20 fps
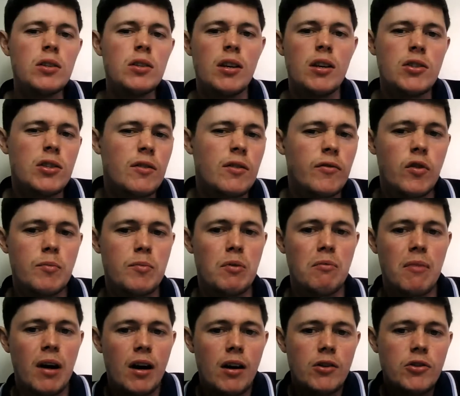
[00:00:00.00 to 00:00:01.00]
days as a
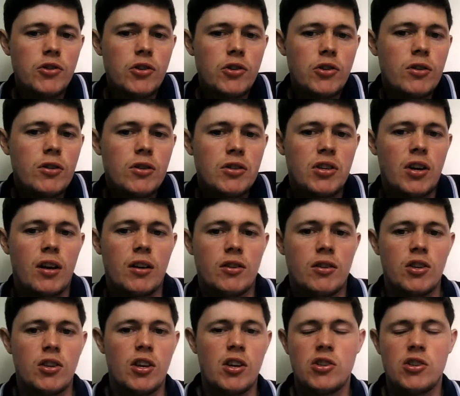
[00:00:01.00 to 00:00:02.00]
football manager? Is
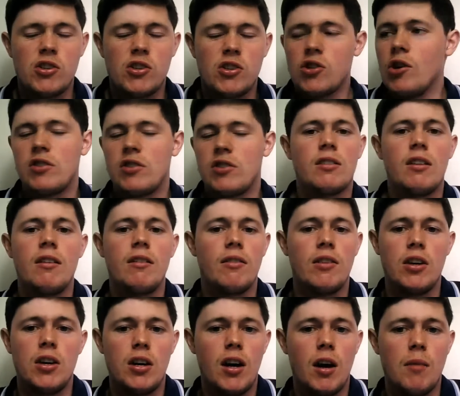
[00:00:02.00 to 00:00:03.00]
that's sort of
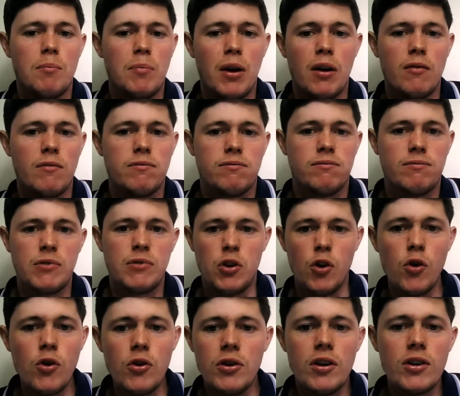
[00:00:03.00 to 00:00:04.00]
slightly above
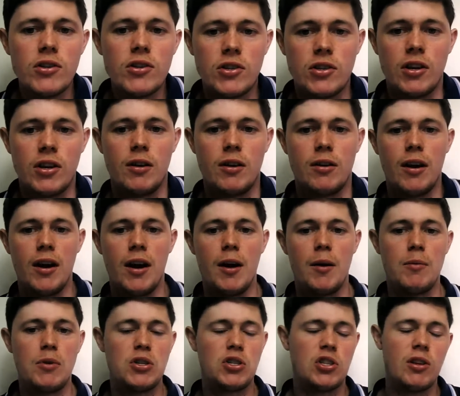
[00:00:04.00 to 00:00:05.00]
good, isn't it?
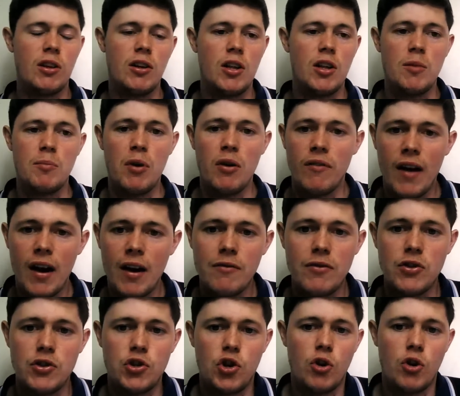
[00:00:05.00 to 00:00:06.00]
It's slightly above
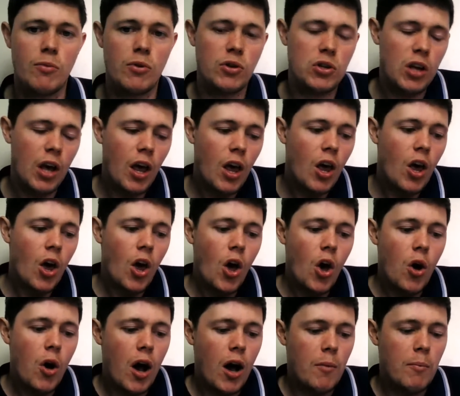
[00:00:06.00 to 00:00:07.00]
average almost.
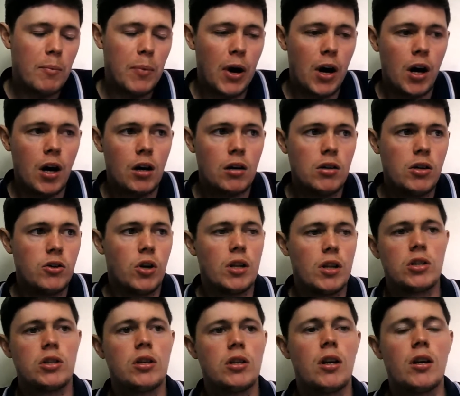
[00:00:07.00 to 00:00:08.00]
But at the
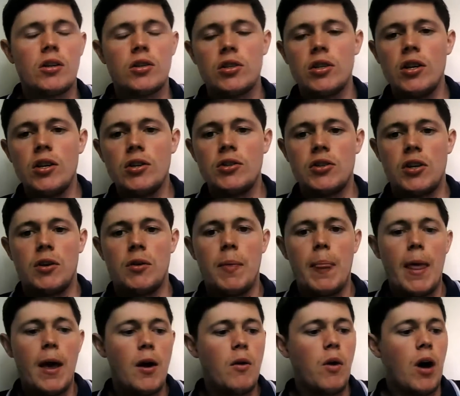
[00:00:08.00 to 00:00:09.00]
start of the season,
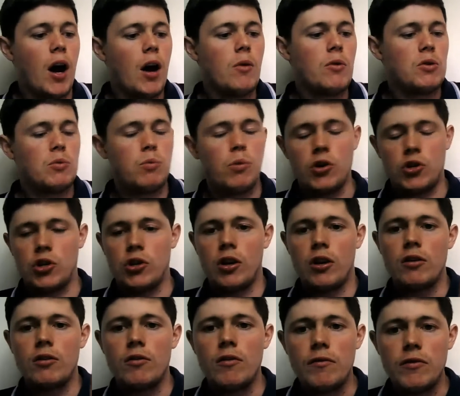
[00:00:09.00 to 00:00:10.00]
I was watching
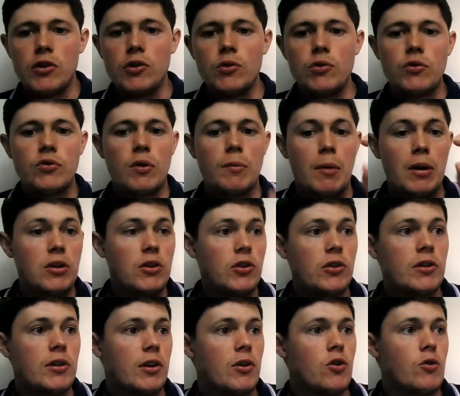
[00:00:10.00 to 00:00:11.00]
our reviews from a year
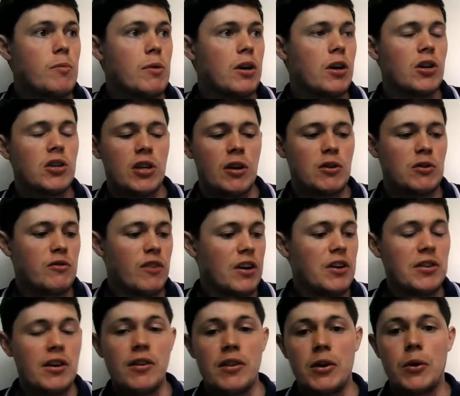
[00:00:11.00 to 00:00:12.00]
ago because I was writing
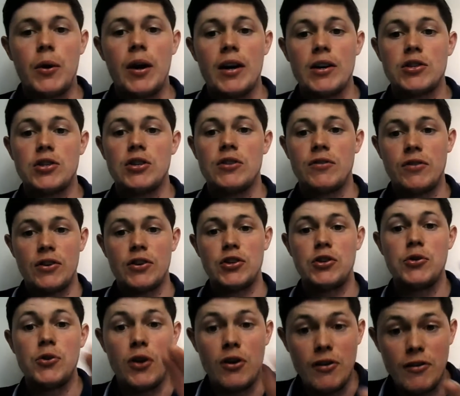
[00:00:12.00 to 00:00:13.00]
down the questions for us to
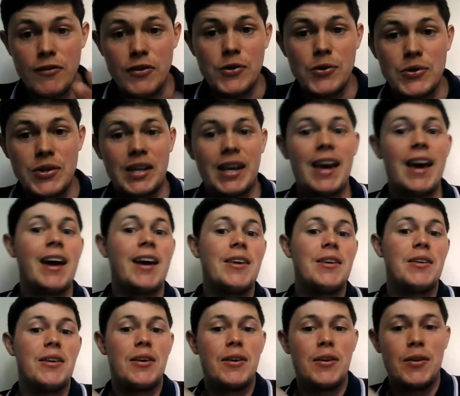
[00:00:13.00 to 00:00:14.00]
do our reviews again
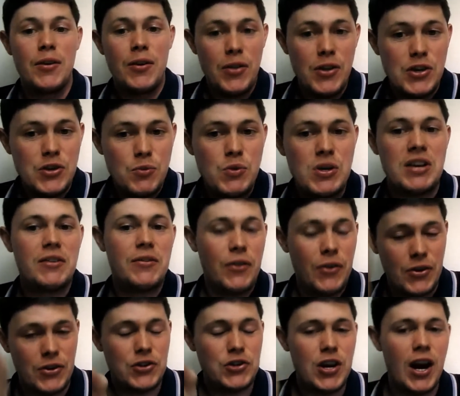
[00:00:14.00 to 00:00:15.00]
this week
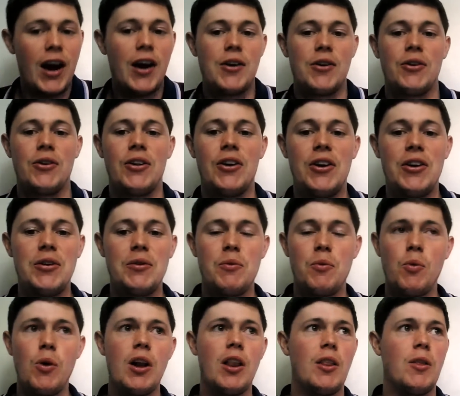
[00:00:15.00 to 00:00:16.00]
for the channel, and
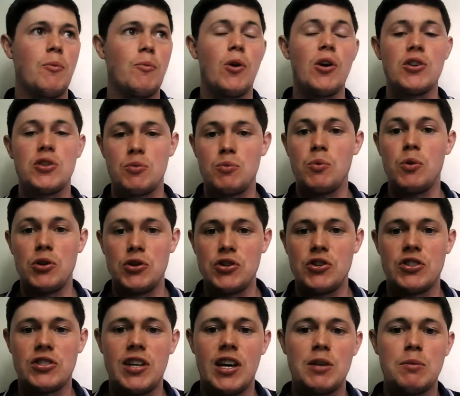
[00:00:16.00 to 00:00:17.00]
one of them was, what's your
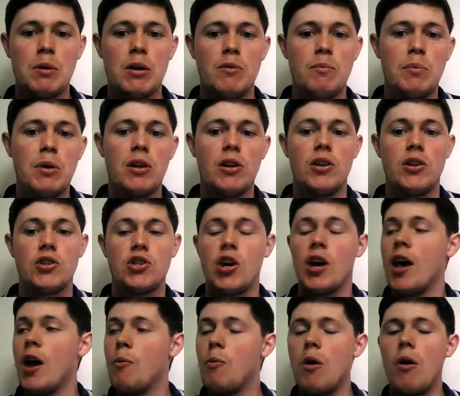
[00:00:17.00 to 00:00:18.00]
assessment of Bilic?
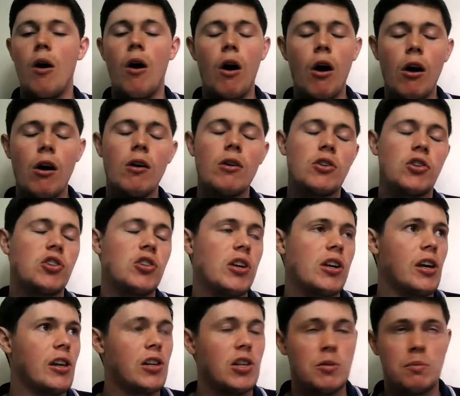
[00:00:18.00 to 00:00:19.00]
We were all
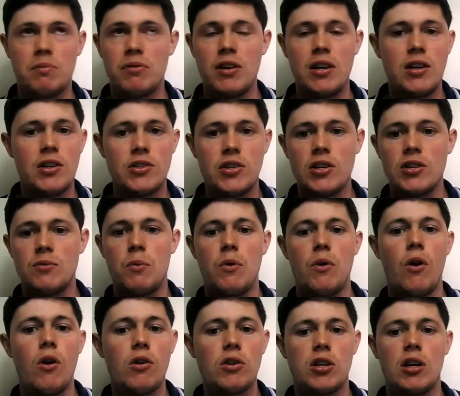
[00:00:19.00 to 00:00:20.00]
singing his praises. We were
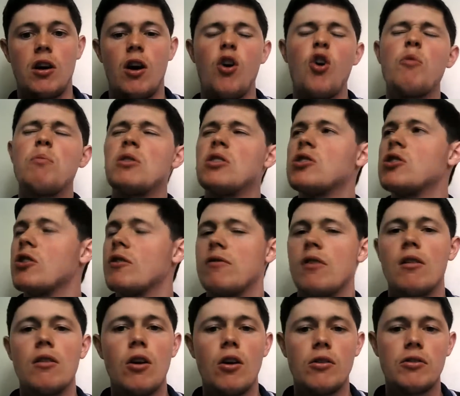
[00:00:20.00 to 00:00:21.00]
all saying, I hope he's here for a
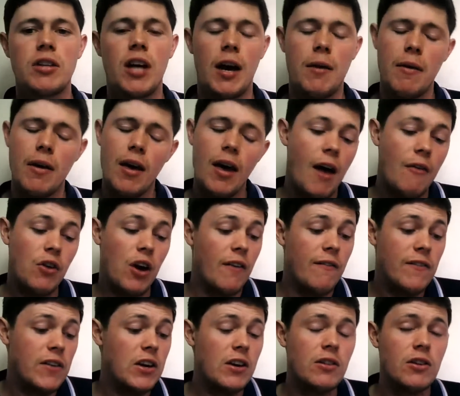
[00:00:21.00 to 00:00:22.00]
long time. I've got a
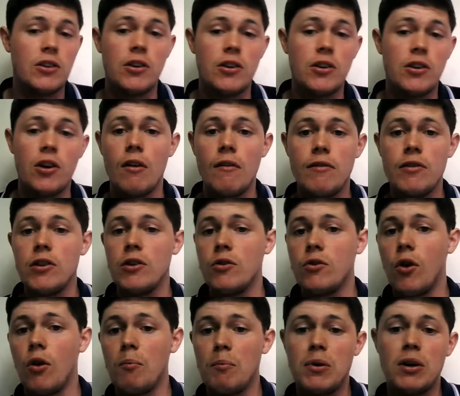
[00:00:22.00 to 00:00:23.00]
feeling our
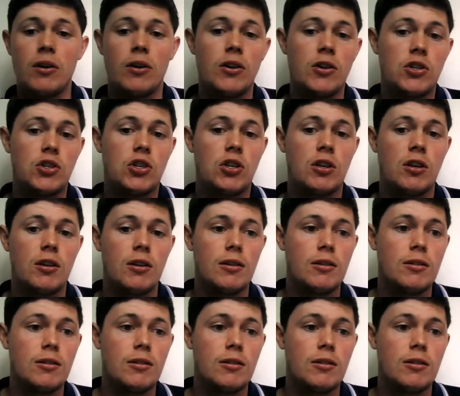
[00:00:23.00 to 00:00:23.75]
review on Bilic